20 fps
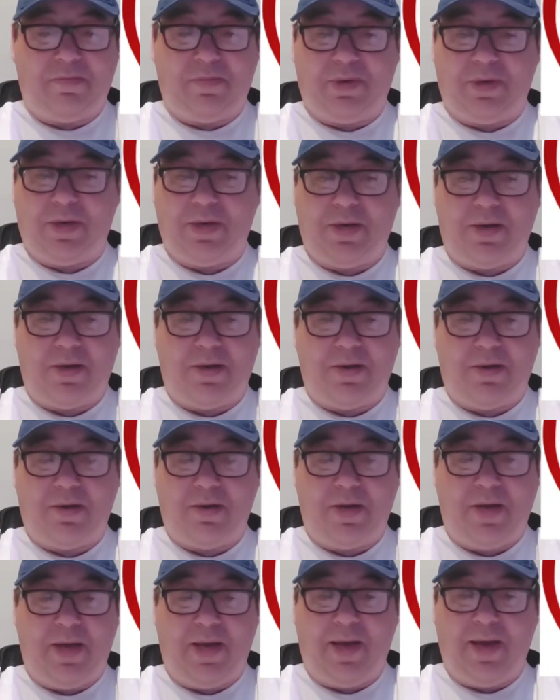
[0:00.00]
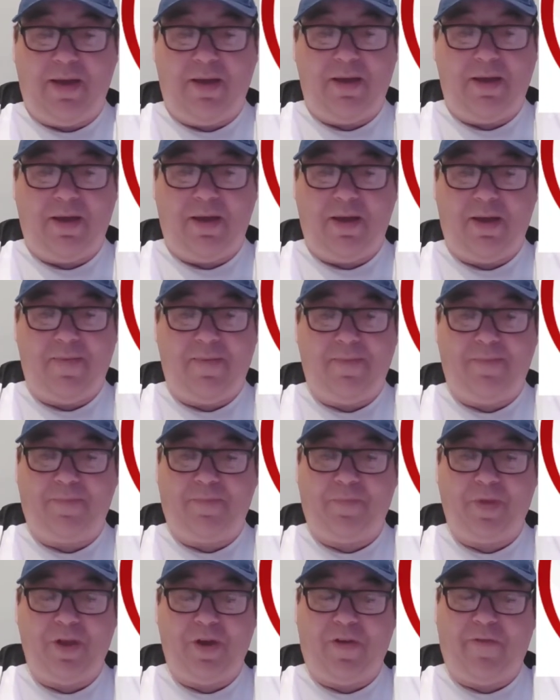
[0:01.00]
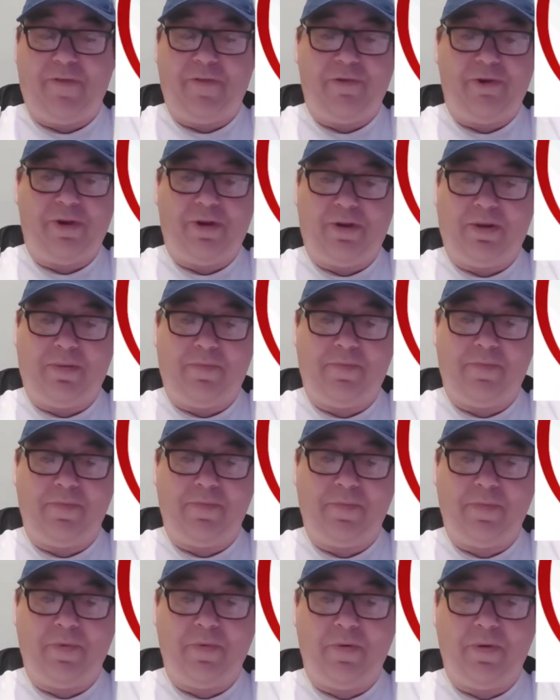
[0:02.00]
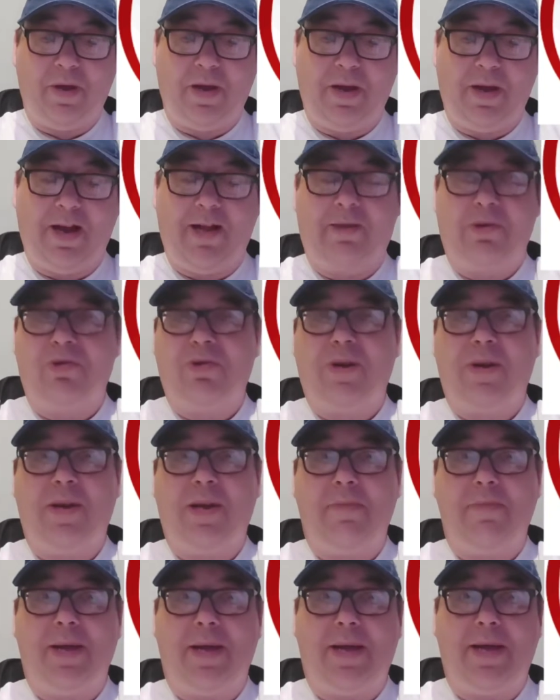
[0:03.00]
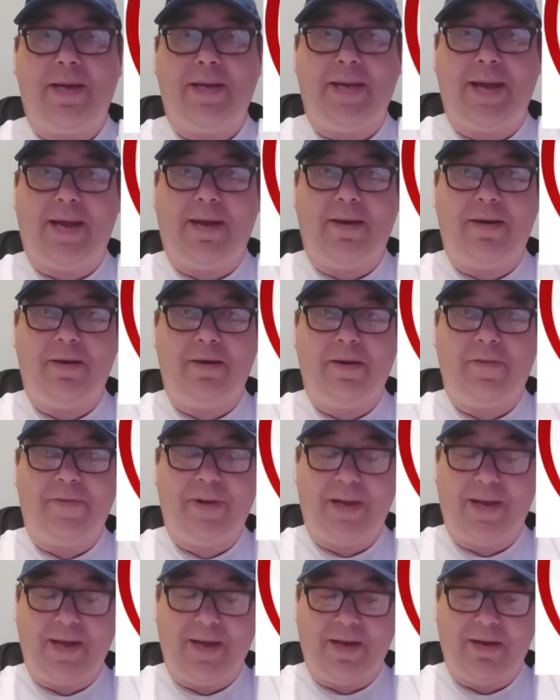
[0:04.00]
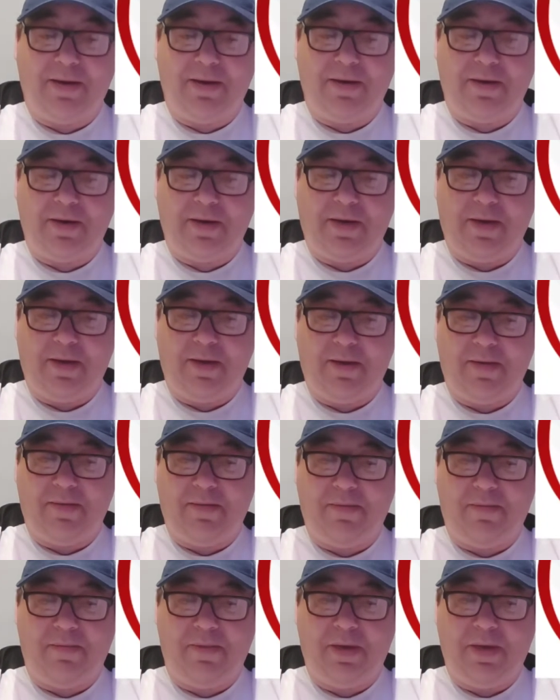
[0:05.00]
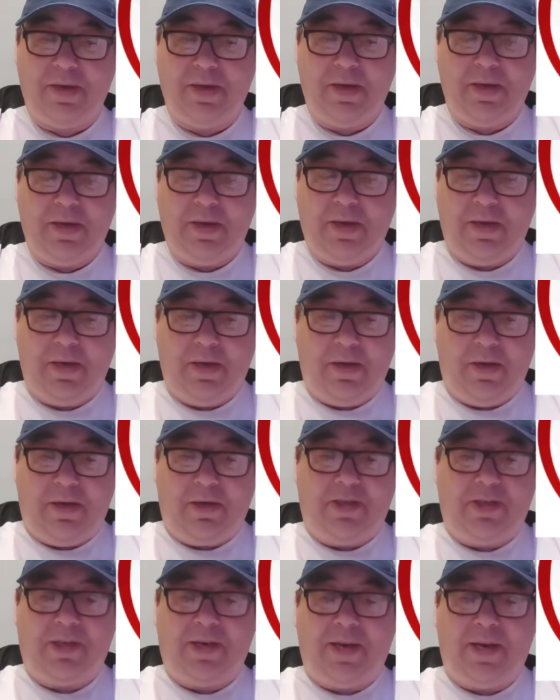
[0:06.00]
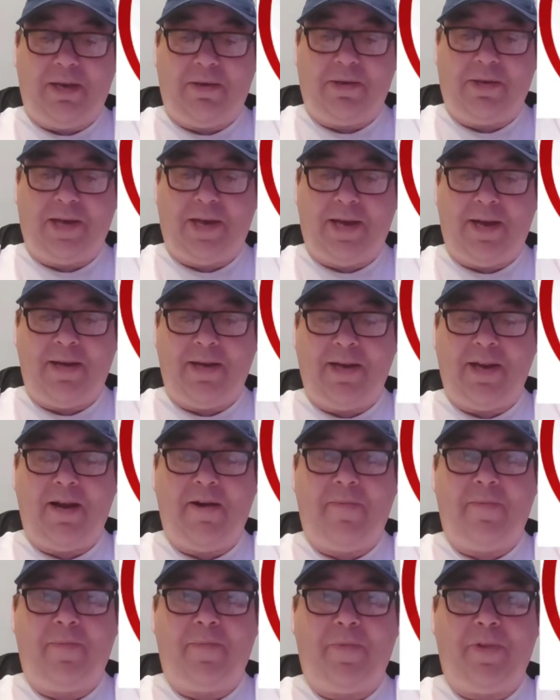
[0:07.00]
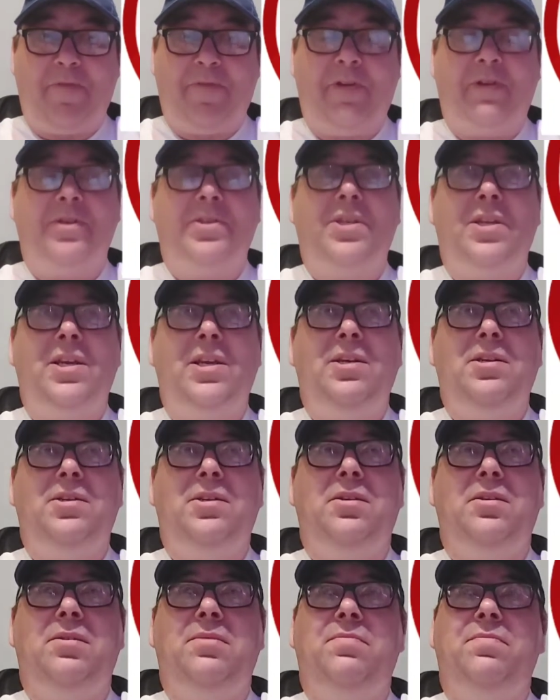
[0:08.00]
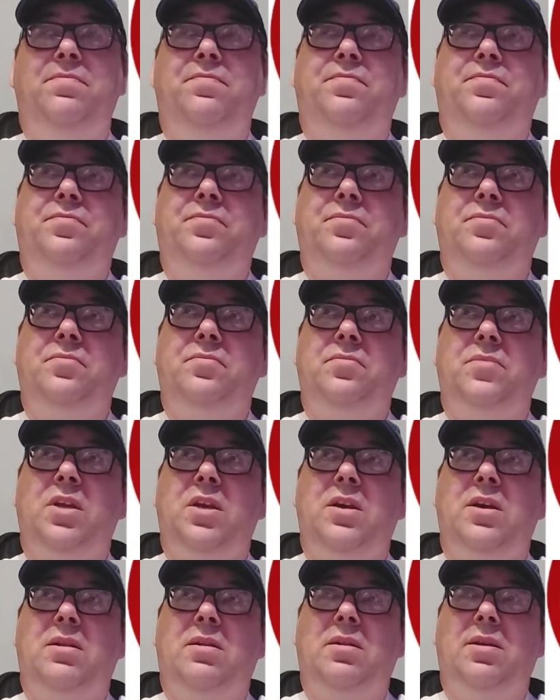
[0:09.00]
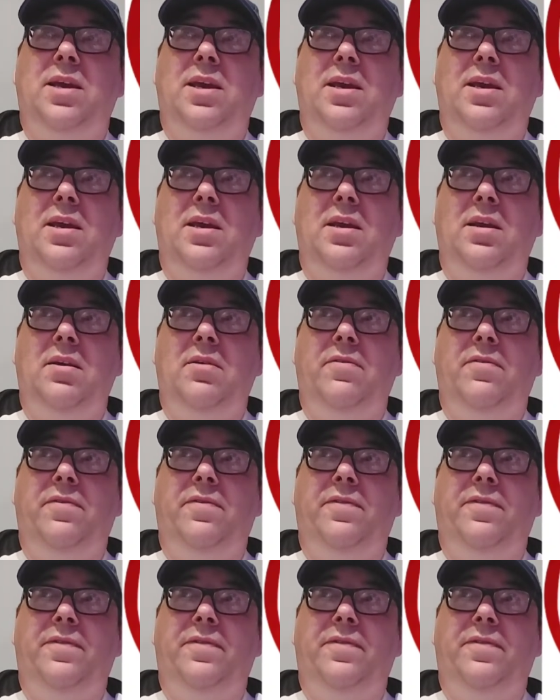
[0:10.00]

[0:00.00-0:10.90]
So yeah, overall, I'll try and give him out of 10 if I can. Styles out of 10 for season, I'll give